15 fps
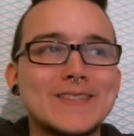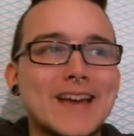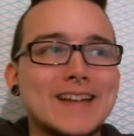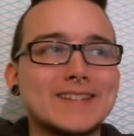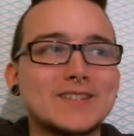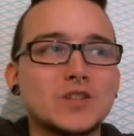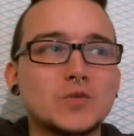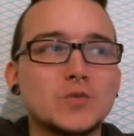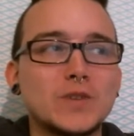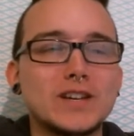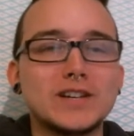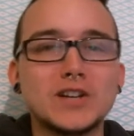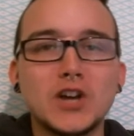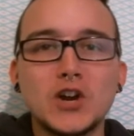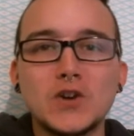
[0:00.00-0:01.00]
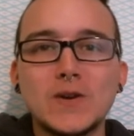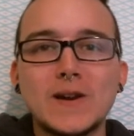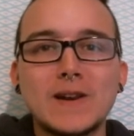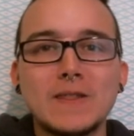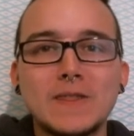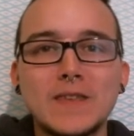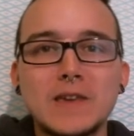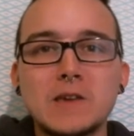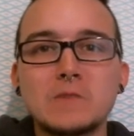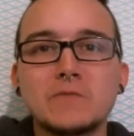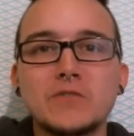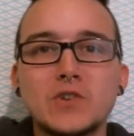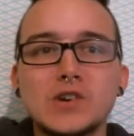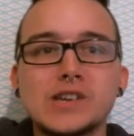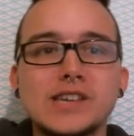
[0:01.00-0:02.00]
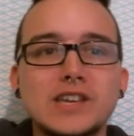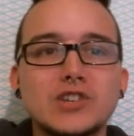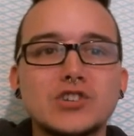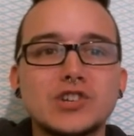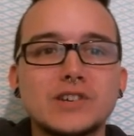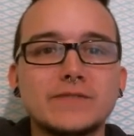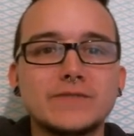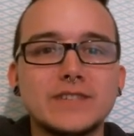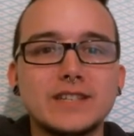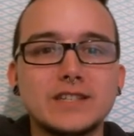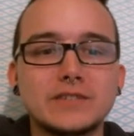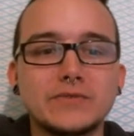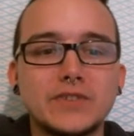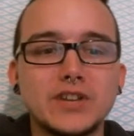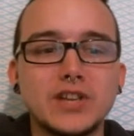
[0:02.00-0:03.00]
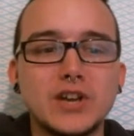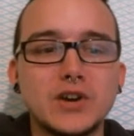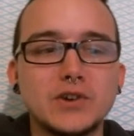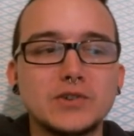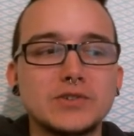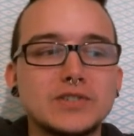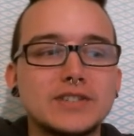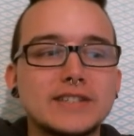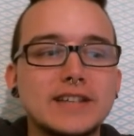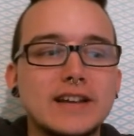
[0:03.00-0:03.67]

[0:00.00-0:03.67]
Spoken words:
that is a reoccurring theme for each of these videos.